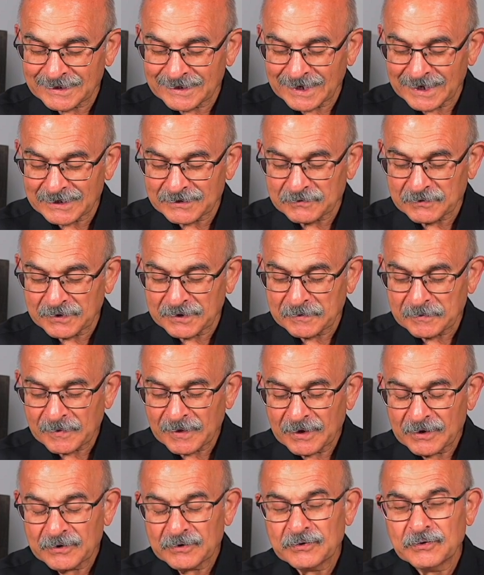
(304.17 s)
That's why
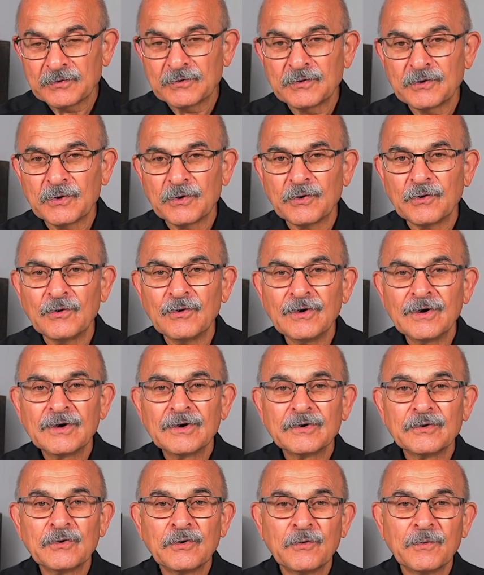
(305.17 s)
you know
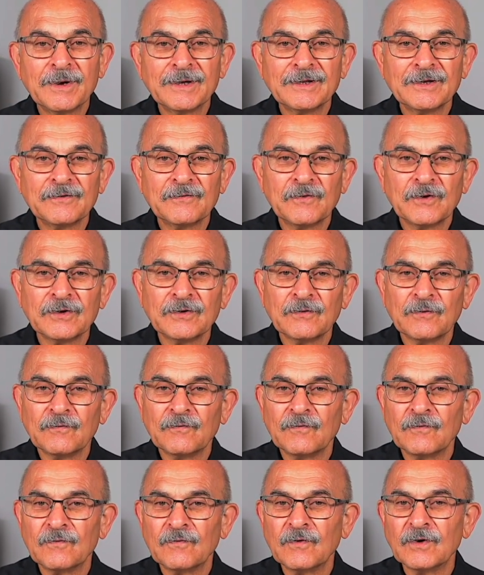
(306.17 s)
no matter what,
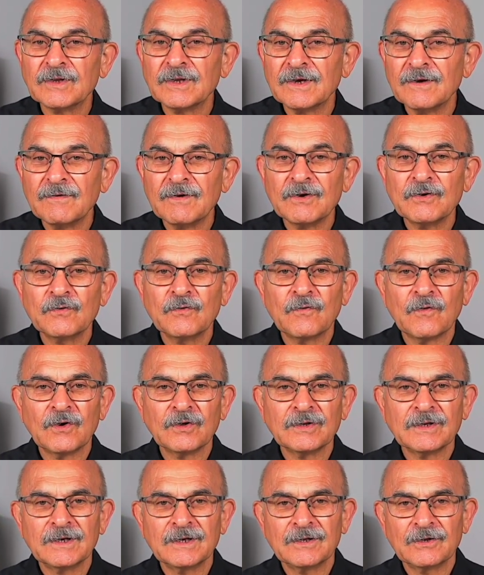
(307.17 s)
whatever you
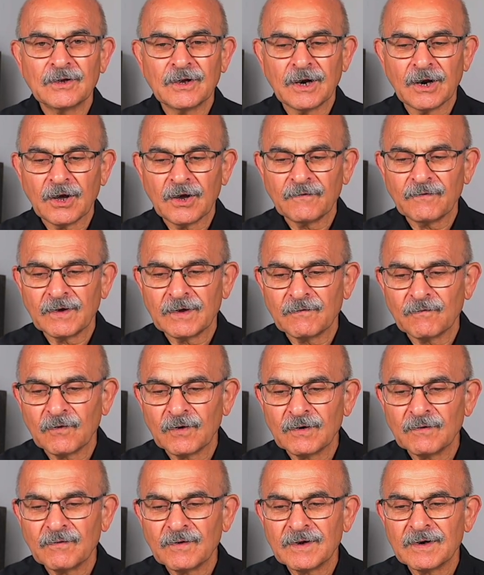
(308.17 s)
want in the life and
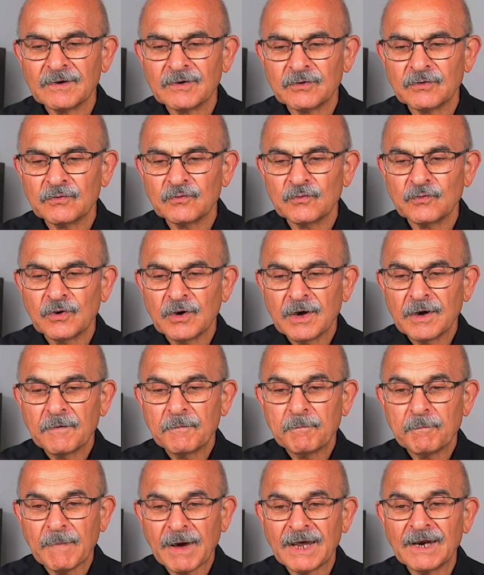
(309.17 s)
whatever you
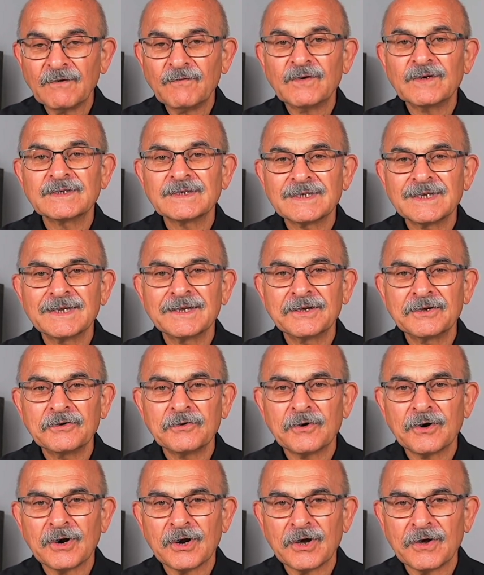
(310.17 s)
manifest in
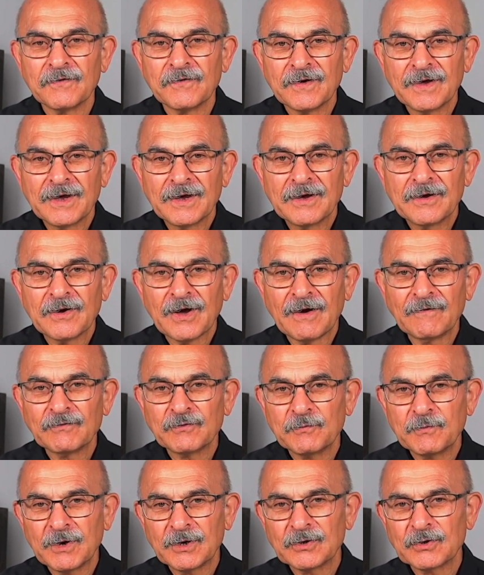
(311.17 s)
your life, you have
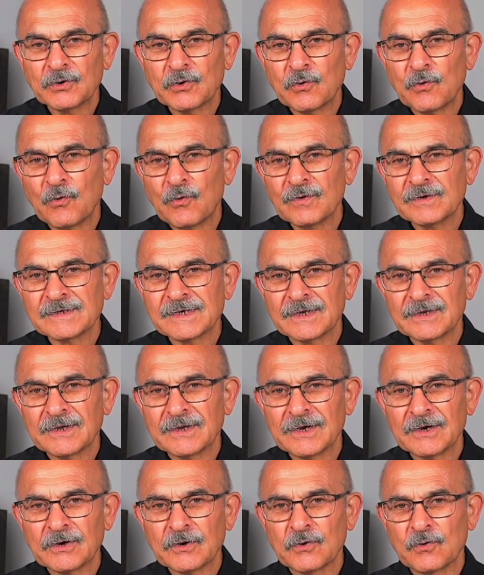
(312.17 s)
to make the goals and
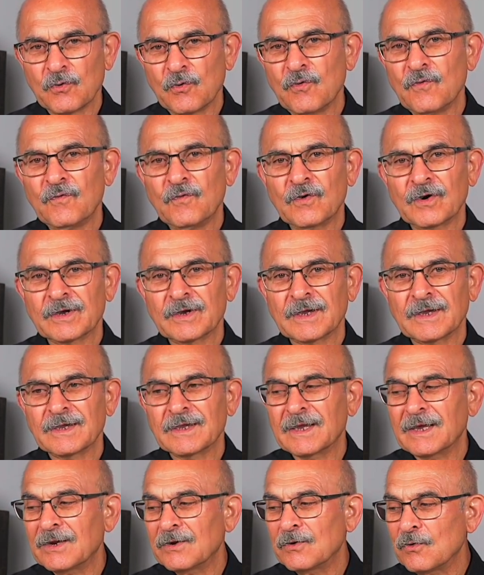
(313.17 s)
then go for it,
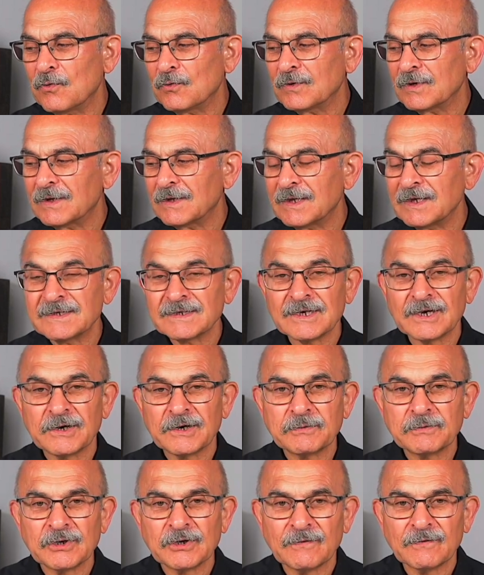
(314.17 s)
and then know the
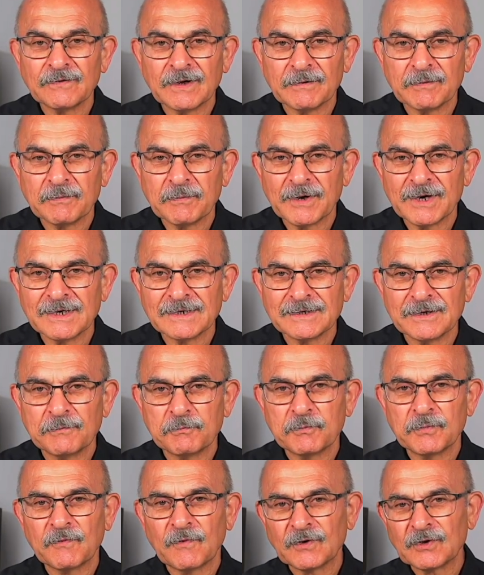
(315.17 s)
description of that
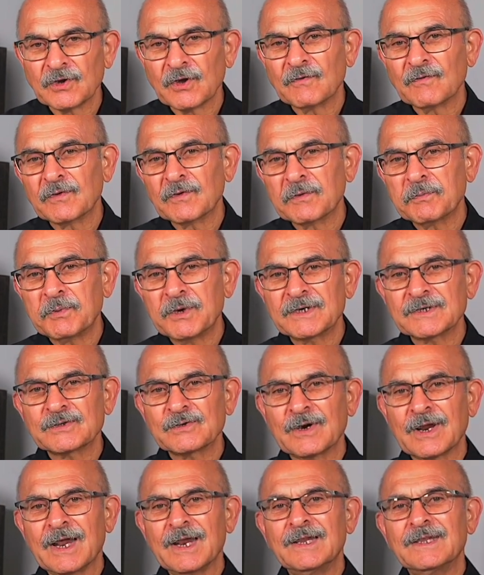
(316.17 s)
person. What type of
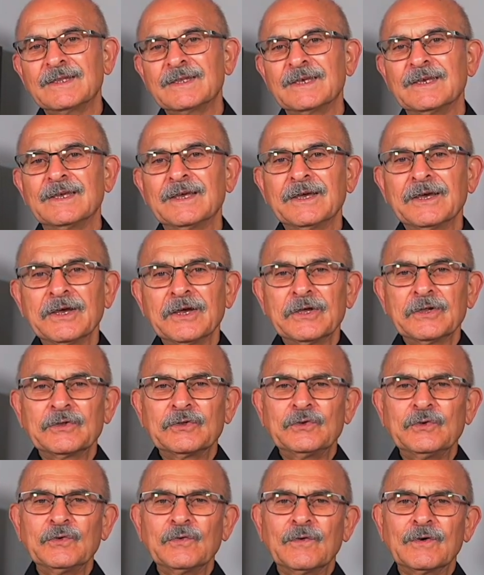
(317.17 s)
personality
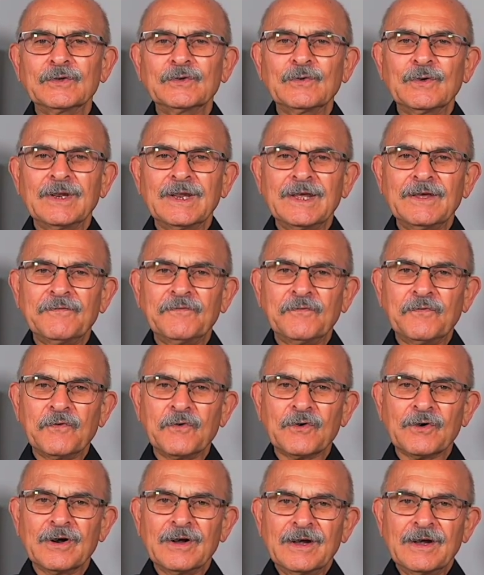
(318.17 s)
do you want to live for